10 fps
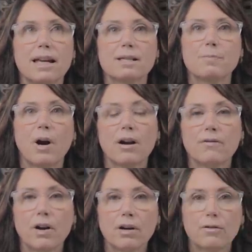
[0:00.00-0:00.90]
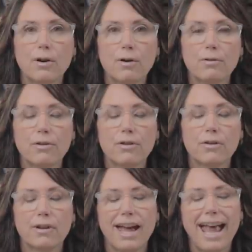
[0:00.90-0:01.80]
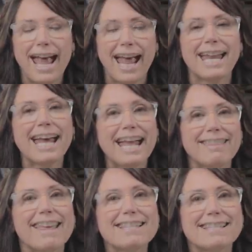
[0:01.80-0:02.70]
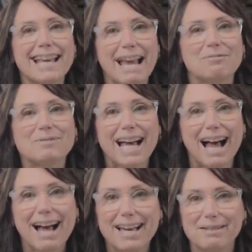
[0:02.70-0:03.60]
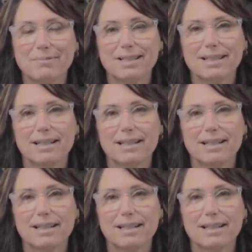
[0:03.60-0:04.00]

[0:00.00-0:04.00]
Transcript: It's part of our growth. And at the same time,